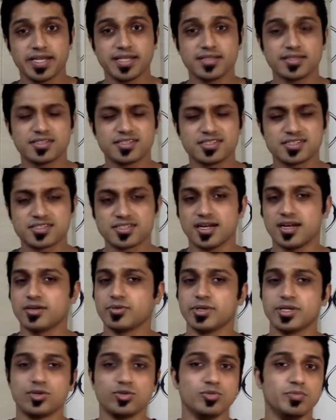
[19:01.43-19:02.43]
then just start
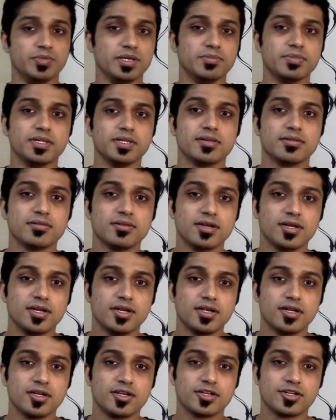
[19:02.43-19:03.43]
with two people.
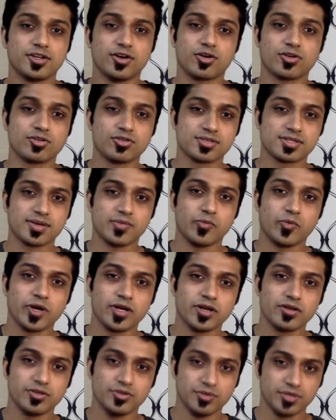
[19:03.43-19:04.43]
Talk to
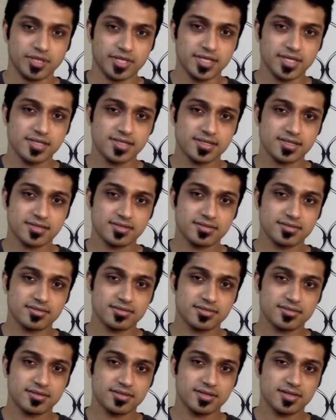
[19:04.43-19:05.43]
someone you trust.
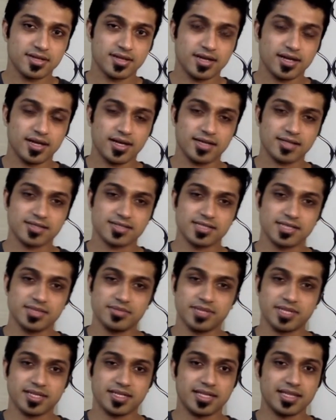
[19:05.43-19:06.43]
Ask them
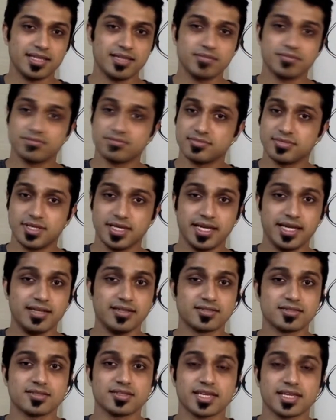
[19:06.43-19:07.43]
and tell them, hey,
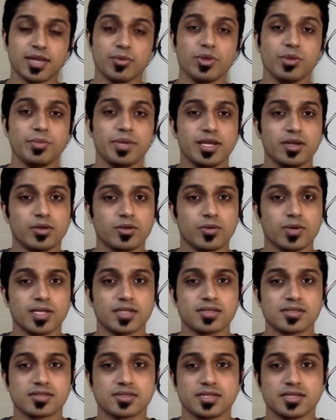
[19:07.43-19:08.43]
listen, can we meet
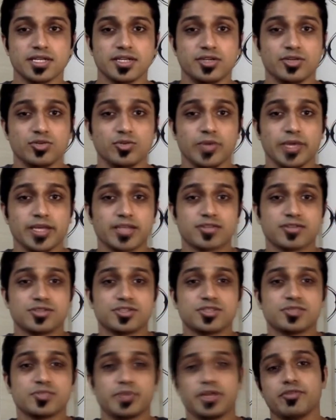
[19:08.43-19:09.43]
once in 2 weeks to
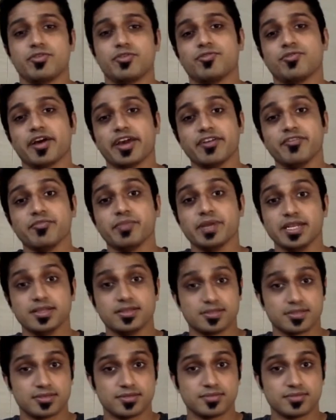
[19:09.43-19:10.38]
just pray for 5 minutes?